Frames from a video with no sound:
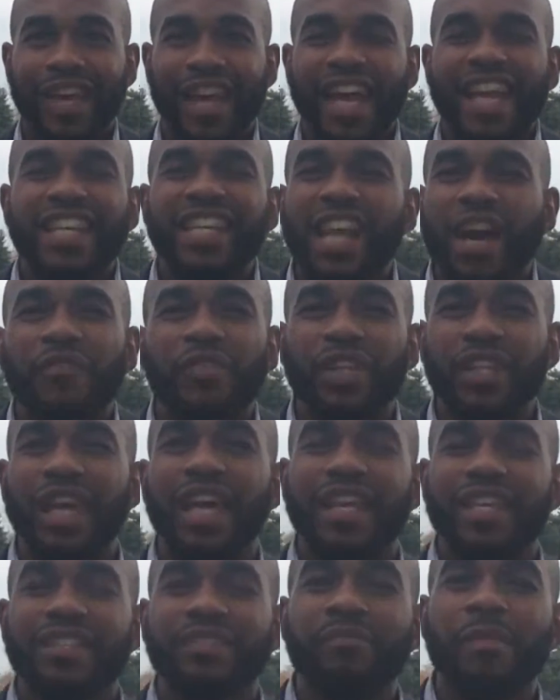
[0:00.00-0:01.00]
He never
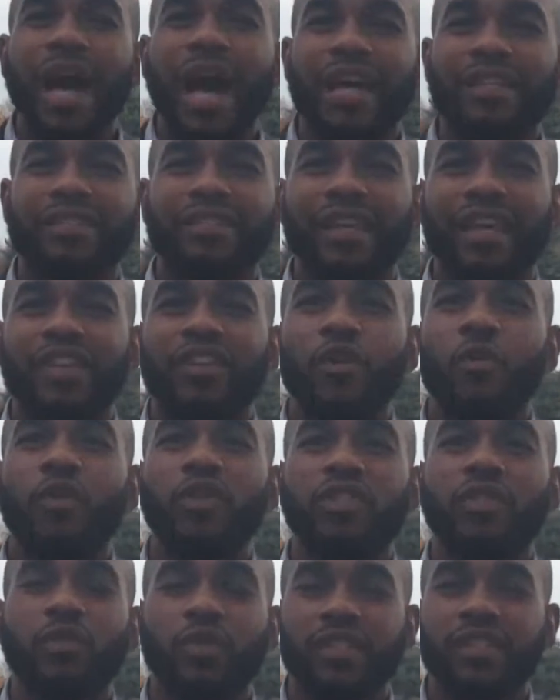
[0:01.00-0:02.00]
let his mind state
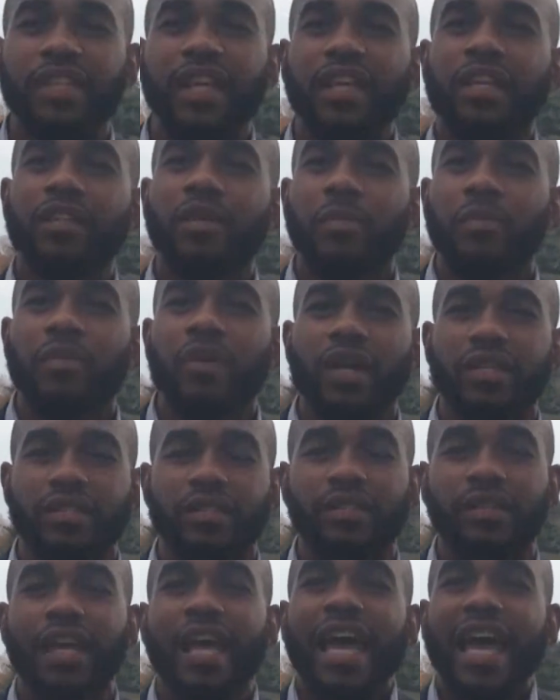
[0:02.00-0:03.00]
go into a state of
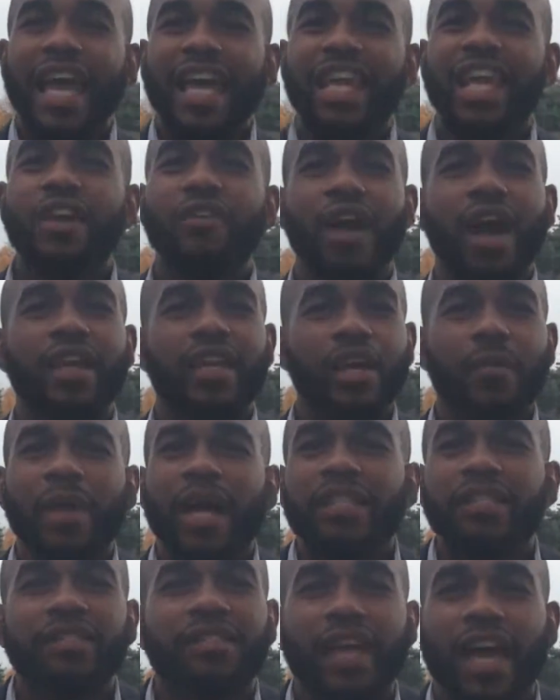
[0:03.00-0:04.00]
depression. And here I
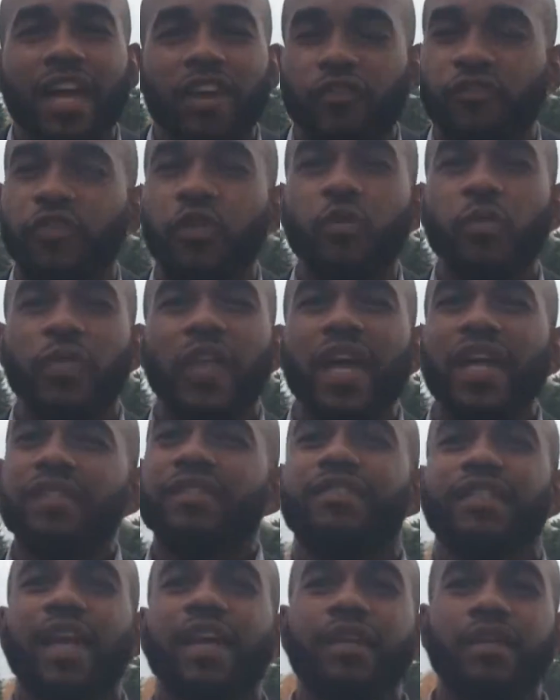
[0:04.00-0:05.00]
am, I just had a few
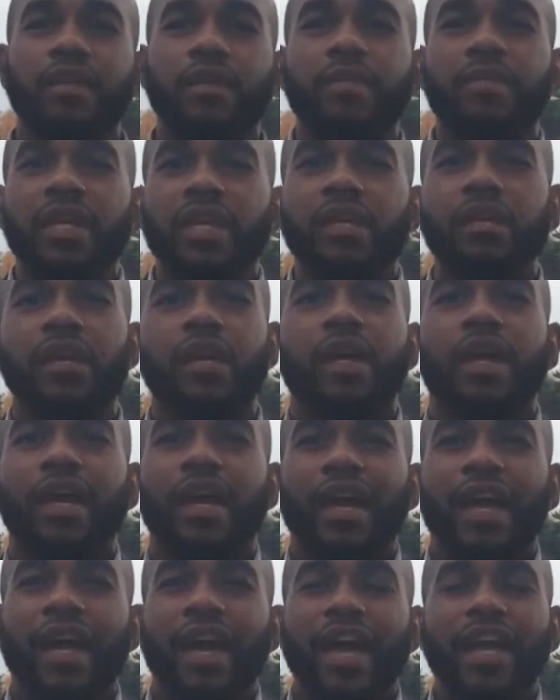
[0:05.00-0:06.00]
things taken to me,
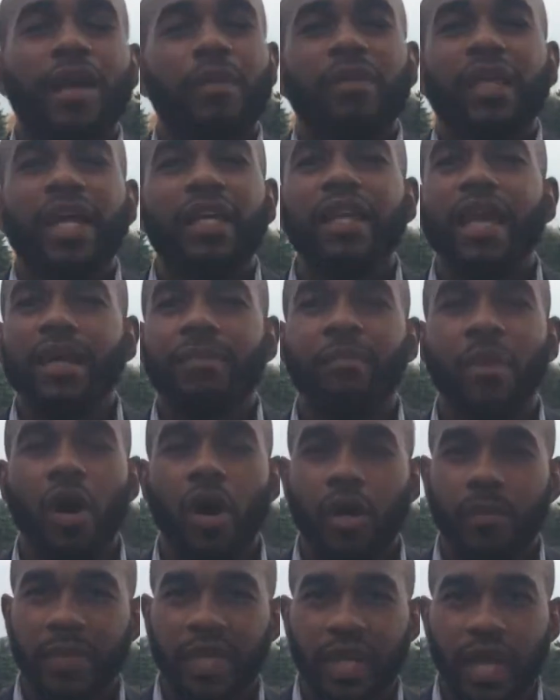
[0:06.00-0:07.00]
and I'm letting that
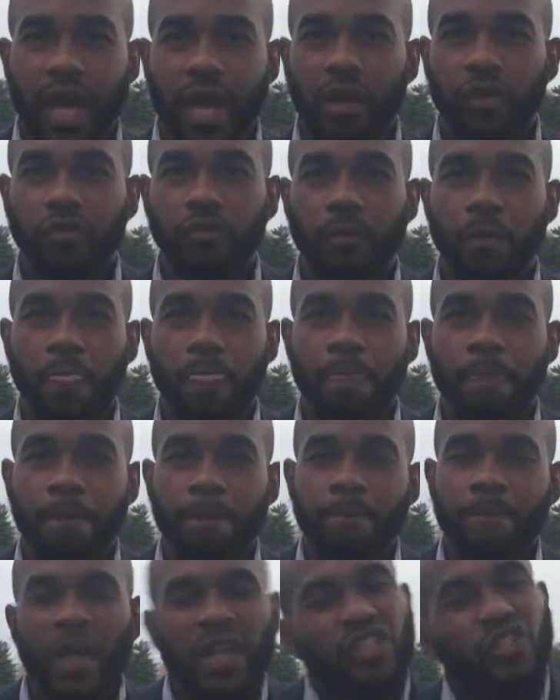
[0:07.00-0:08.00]
bog me down.
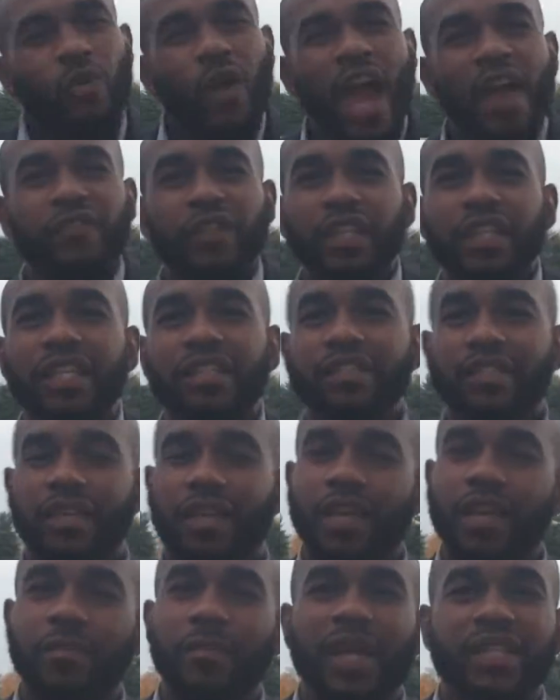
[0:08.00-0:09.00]
And so after
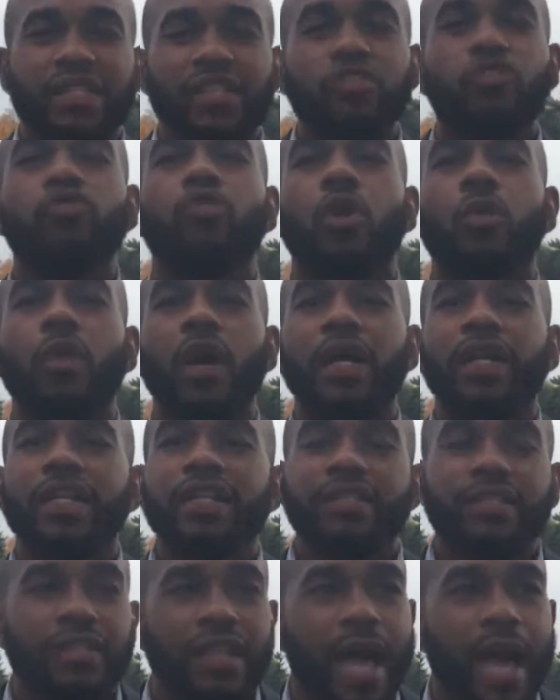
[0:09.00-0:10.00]
listening to him, I said, you know what?
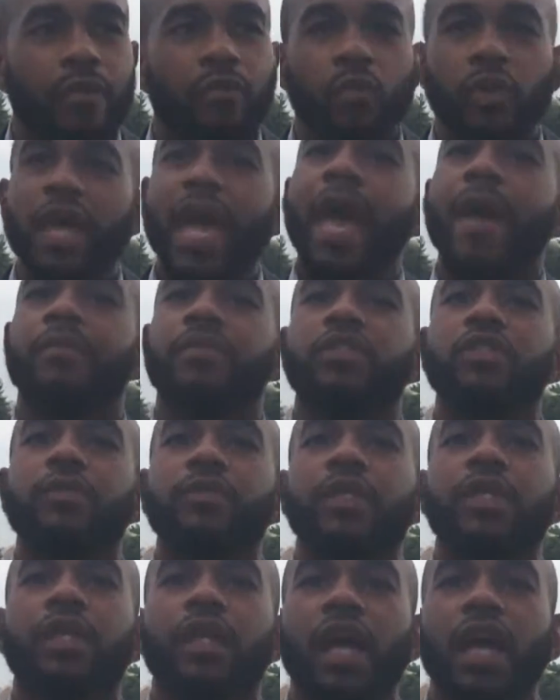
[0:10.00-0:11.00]
It's not what happens
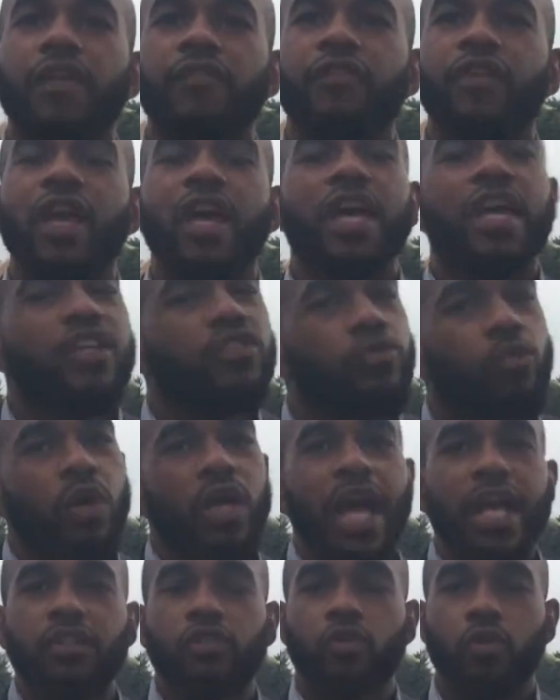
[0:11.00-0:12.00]
to me in life, it's
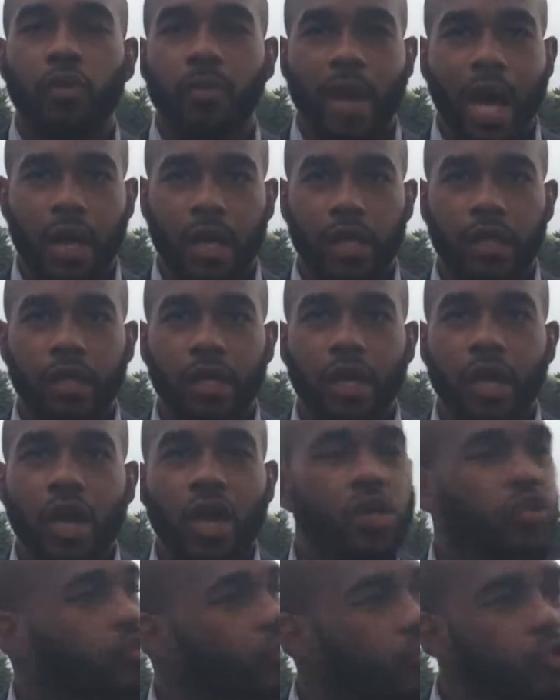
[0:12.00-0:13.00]
what I do about it.
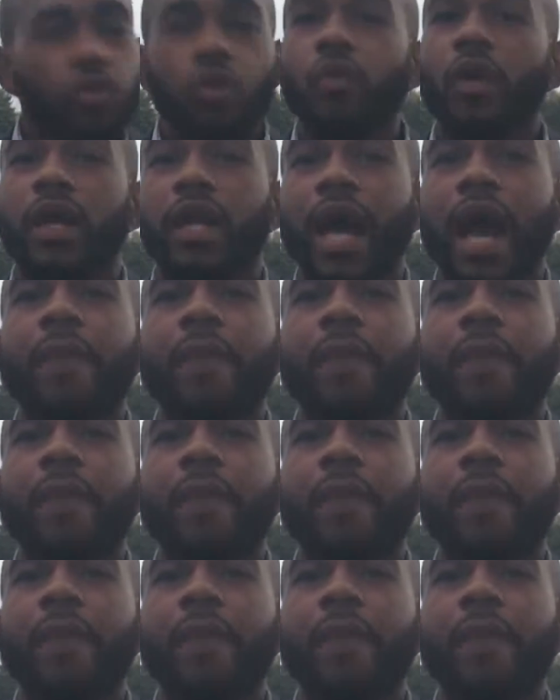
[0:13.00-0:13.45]
So you know what?